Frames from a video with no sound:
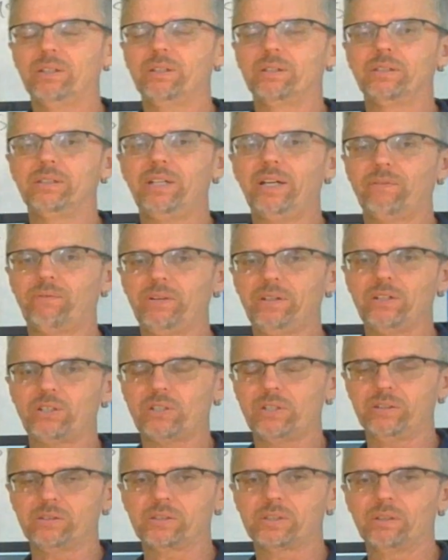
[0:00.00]
matching
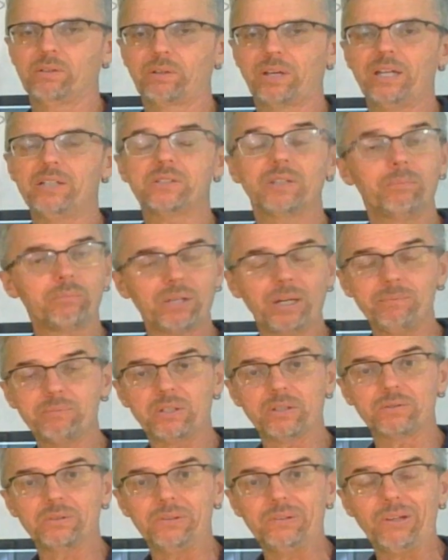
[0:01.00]
question
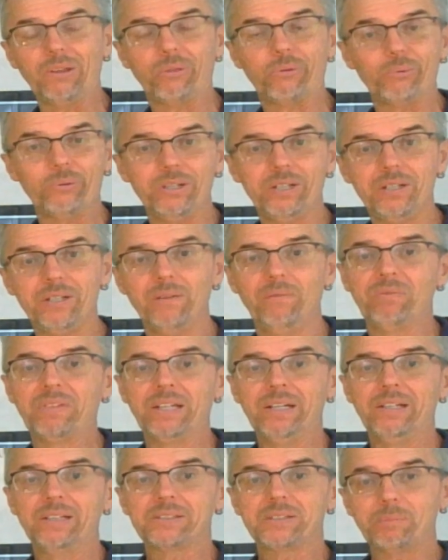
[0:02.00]
definitions. Okay,
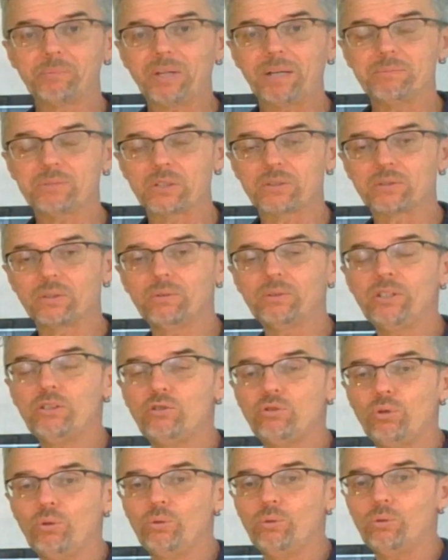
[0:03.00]
sometimes there's only 3,